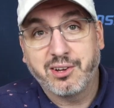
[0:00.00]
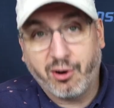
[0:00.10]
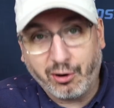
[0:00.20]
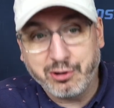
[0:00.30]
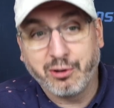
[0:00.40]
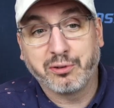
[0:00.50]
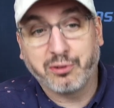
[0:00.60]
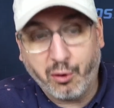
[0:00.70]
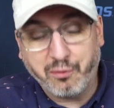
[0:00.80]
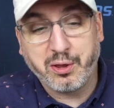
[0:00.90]

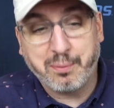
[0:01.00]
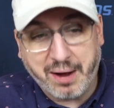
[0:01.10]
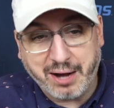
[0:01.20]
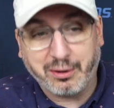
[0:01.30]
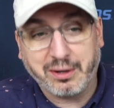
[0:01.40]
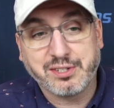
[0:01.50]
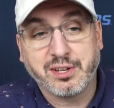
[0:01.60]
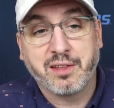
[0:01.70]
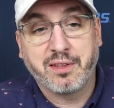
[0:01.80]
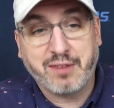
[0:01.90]
Cardinals over the Pirates.
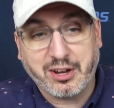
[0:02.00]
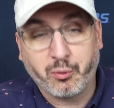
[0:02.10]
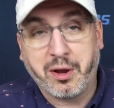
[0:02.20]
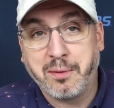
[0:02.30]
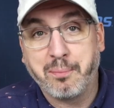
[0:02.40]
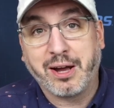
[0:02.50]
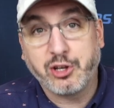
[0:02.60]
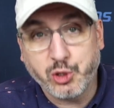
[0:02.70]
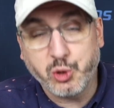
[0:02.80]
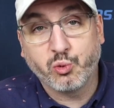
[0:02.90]
They've got to win by
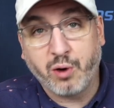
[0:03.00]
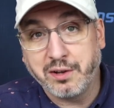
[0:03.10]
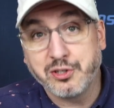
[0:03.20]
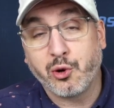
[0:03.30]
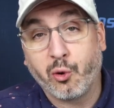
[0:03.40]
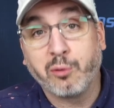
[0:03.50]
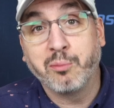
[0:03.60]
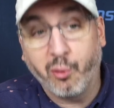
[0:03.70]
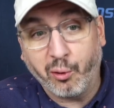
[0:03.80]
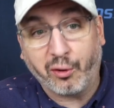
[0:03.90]
2 runs or
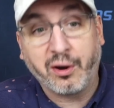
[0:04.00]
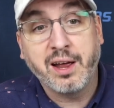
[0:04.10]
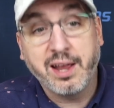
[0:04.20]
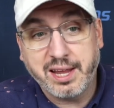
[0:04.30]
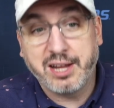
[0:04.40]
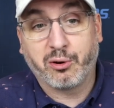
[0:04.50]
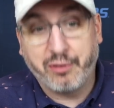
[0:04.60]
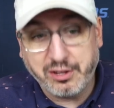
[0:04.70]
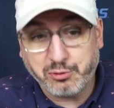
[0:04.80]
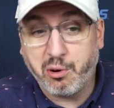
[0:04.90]
more here in
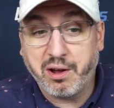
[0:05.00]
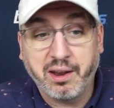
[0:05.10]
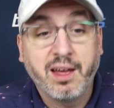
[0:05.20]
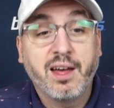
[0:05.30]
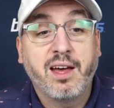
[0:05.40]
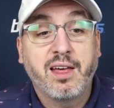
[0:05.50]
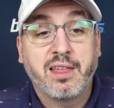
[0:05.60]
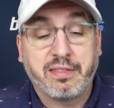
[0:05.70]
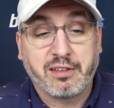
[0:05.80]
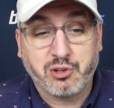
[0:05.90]
this one. I
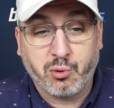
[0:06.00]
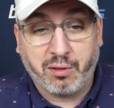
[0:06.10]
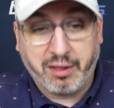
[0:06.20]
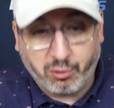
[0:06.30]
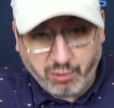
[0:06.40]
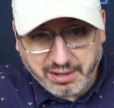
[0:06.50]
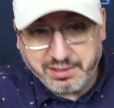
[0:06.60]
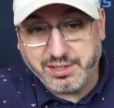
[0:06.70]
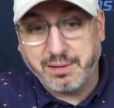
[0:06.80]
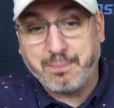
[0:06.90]
think they score a lot of
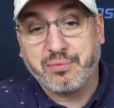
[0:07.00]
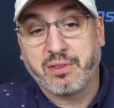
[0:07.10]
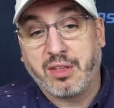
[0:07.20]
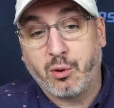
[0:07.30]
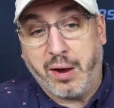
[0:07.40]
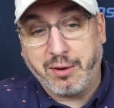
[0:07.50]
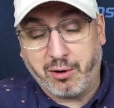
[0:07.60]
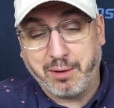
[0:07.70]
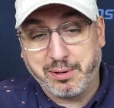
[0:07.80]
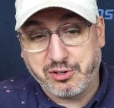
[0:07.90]
runs. I think
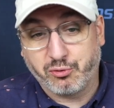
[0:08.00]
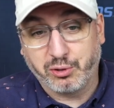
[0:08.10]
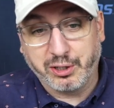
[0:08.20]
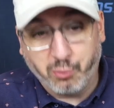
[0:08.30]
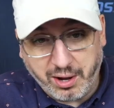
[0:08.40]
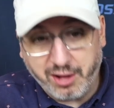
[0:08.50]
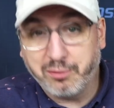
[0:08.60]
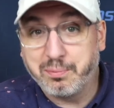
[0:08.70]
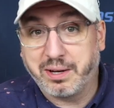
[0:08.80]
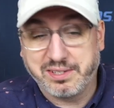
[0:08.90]
Wainwright pitches really well
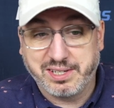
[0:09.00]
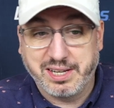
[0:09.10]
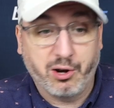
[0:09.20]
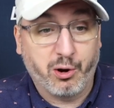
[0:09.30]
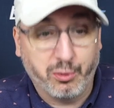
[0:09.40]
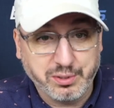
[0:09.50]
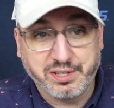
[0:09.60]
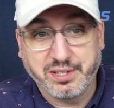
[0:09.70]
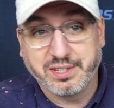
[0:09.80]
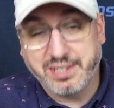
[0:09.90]
because he
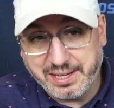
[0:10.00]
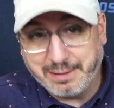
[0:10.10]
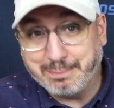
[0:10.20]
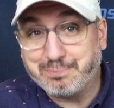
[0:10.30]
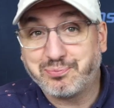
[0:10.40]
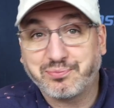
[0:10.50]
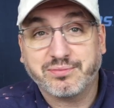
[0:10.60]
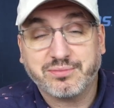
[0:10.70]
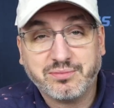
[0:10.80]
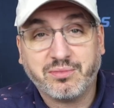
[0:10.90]
owns this team.
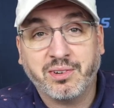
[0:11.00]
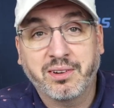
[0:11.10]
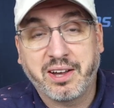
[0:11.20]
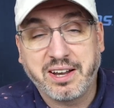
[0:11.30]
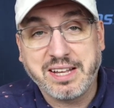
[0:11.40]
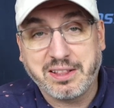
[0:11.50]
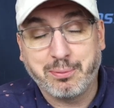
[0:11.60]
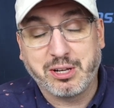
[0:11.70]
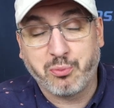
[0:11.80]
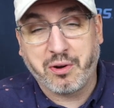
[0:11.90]
Going to take the
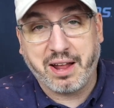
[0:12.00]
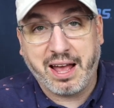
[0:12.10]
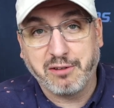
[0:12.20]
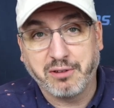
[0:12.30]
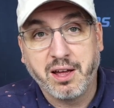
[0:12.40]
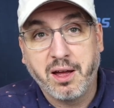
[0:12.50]
plus 1.5.